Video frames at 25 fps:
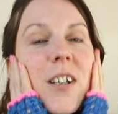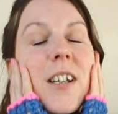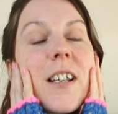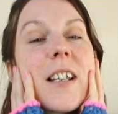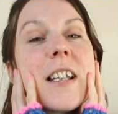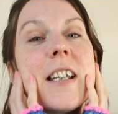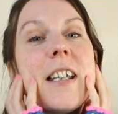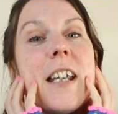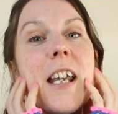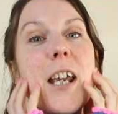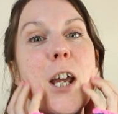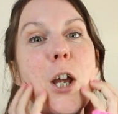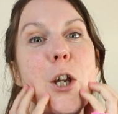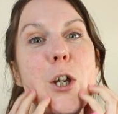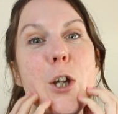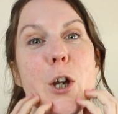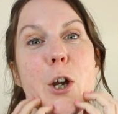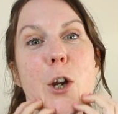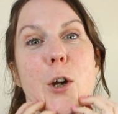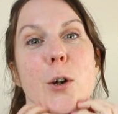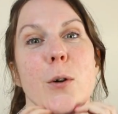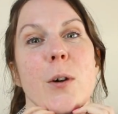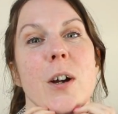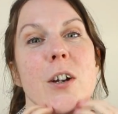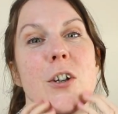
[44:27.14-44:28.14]
does Dear
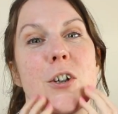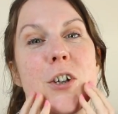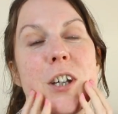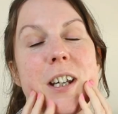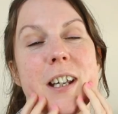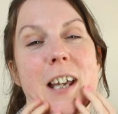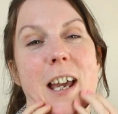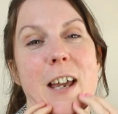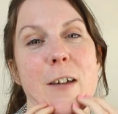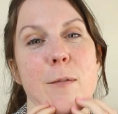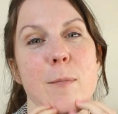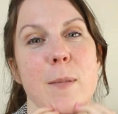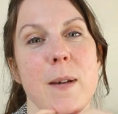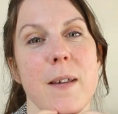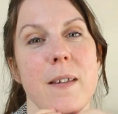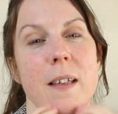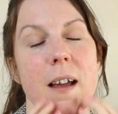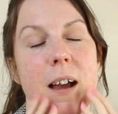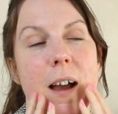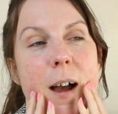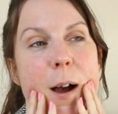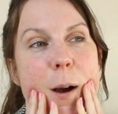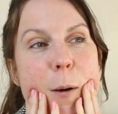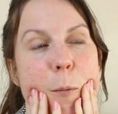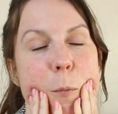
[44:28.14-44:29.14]
You, and she gave me
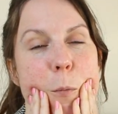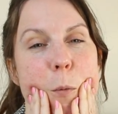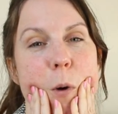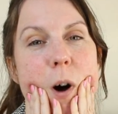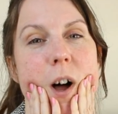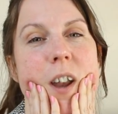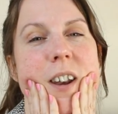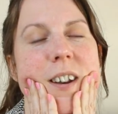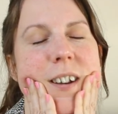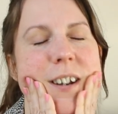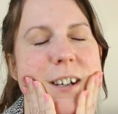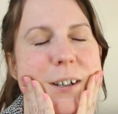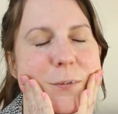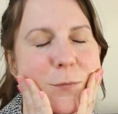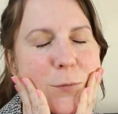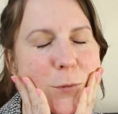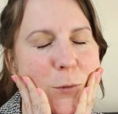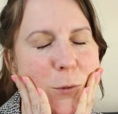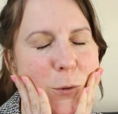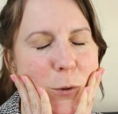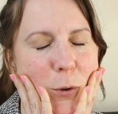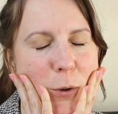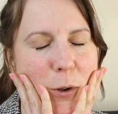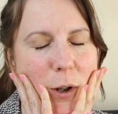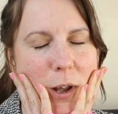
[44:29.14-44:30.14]
that
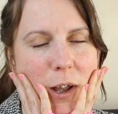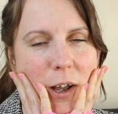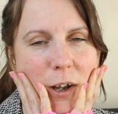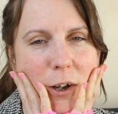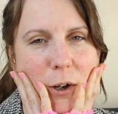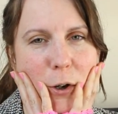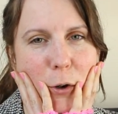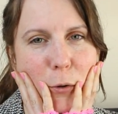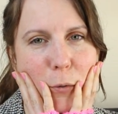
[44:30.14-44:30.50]
wonderful